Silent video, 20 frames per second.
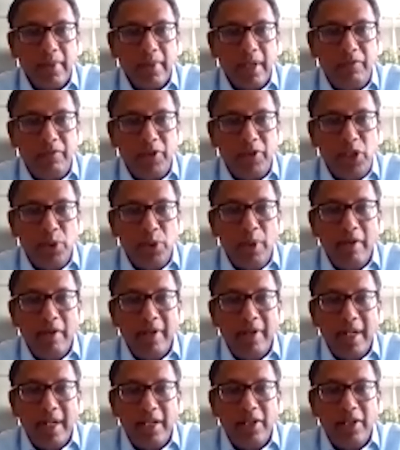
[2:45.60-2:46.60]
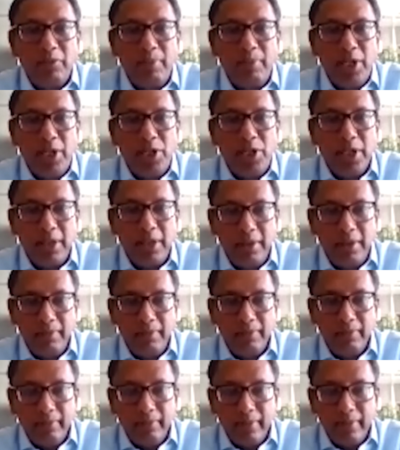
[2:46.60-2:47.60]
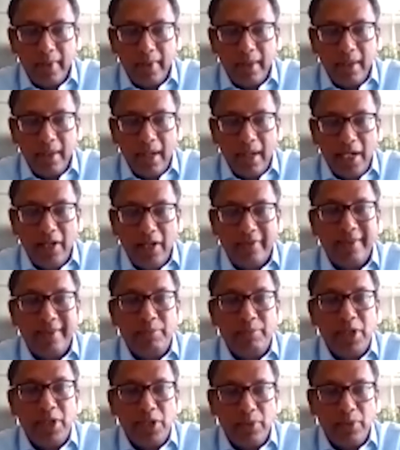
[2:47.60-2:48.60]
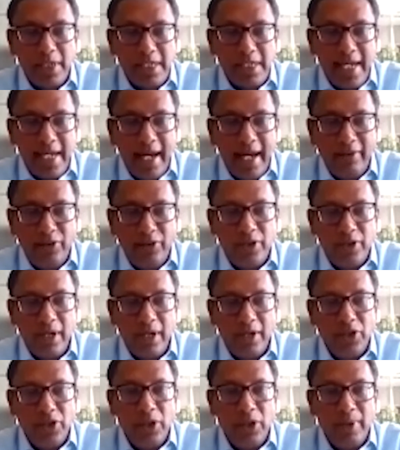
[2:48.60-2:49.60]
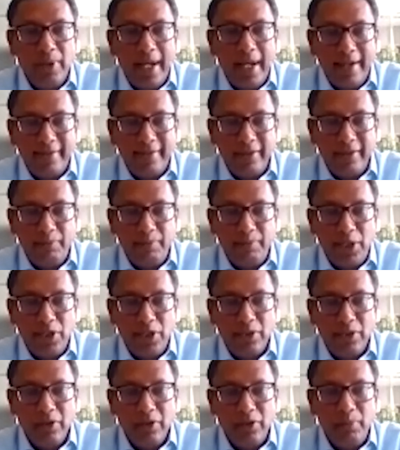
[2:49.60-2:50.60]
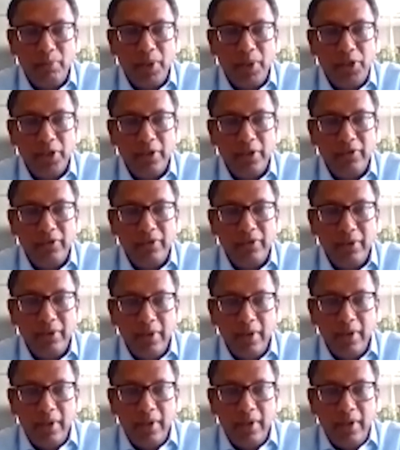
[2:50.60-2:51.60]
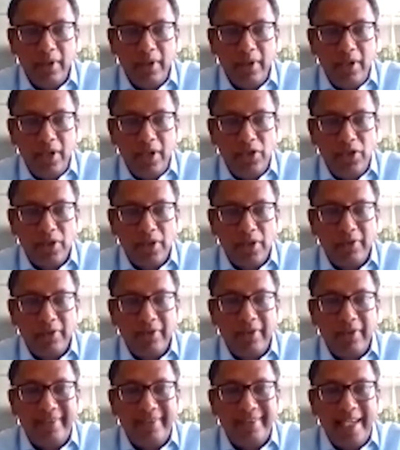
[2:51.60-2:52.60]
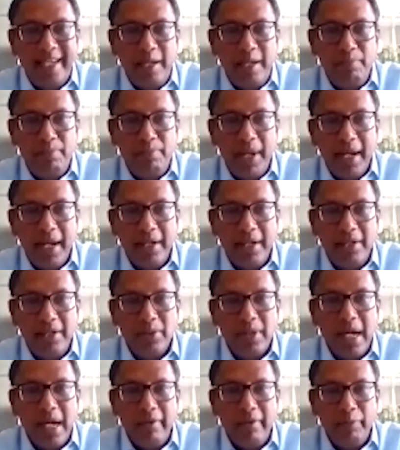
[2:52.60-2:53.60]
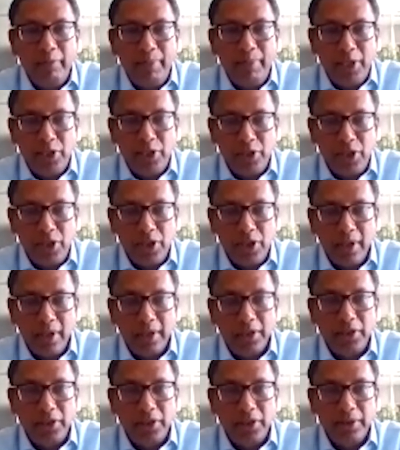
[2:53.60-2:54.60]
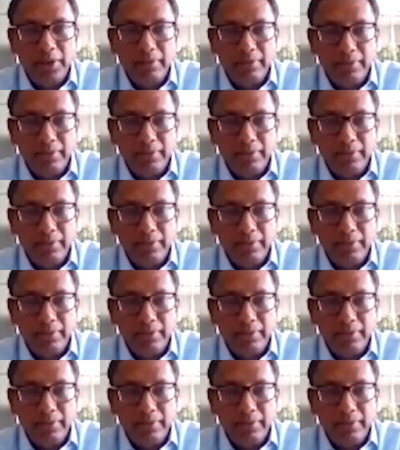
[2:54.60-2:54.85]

If you do have an NHS pension and you're subject to a tax charge due to excess pension contributions, you should consider scheme pay to cover pension charge.